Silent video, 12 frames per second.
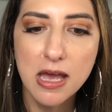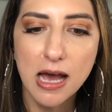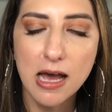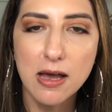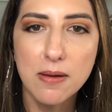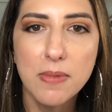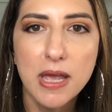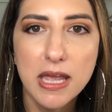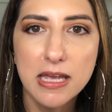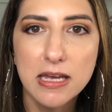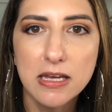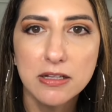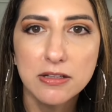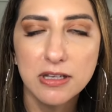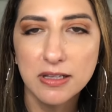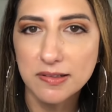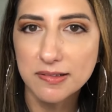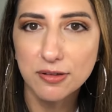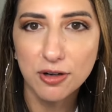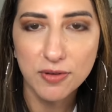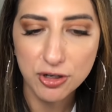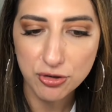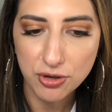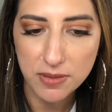and it's sort
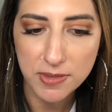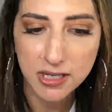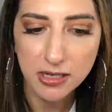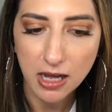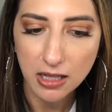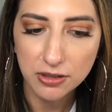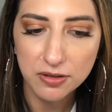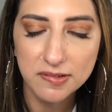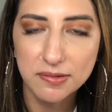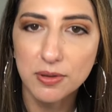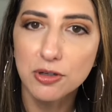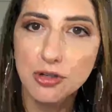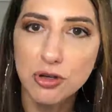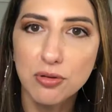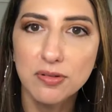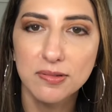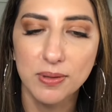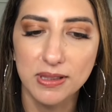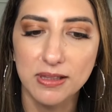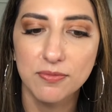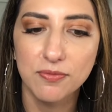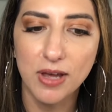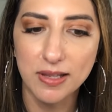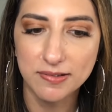of a creamy color, so it goes with the
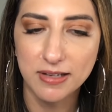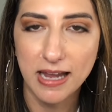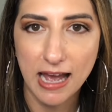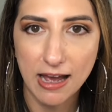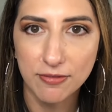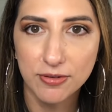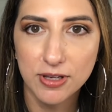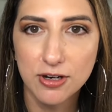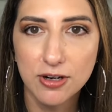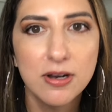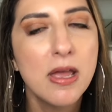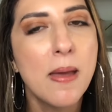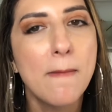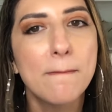vest I have here,